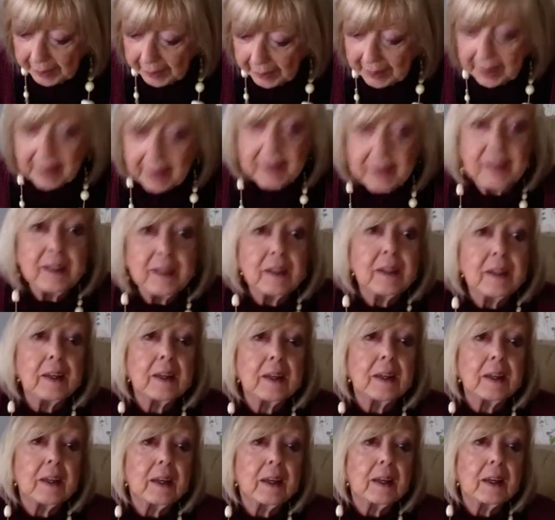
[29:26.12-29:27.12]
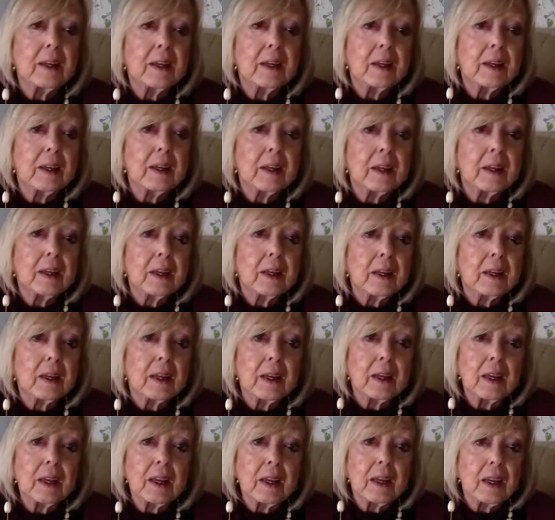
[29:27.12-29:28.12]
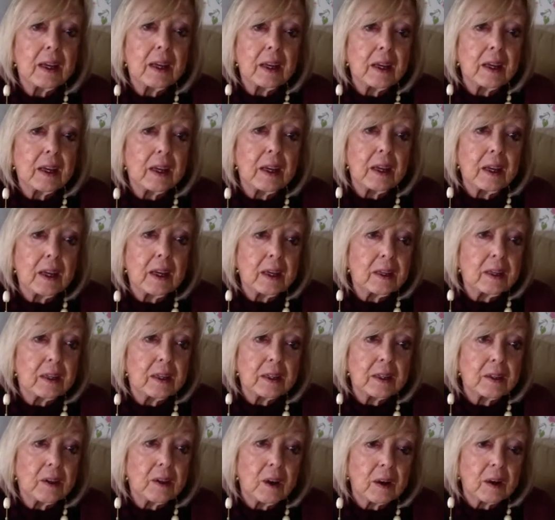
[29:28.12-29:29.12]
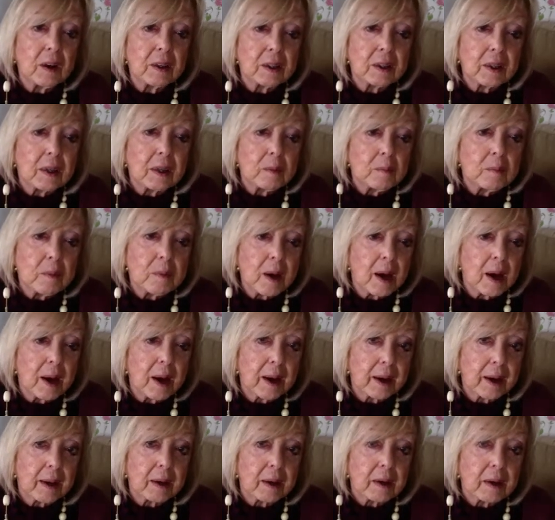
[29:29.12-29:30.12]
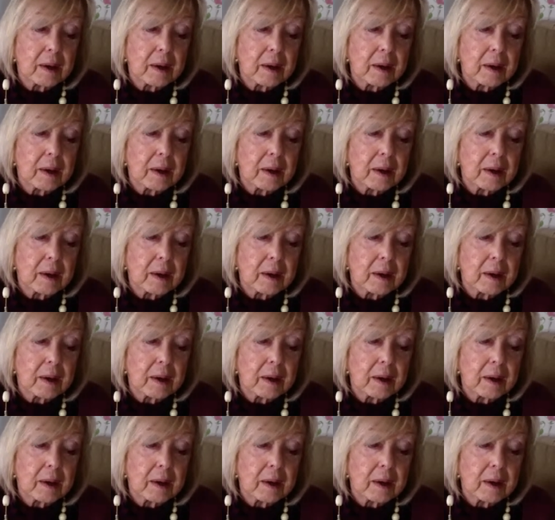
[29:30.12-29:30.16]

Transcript: And he did not come back.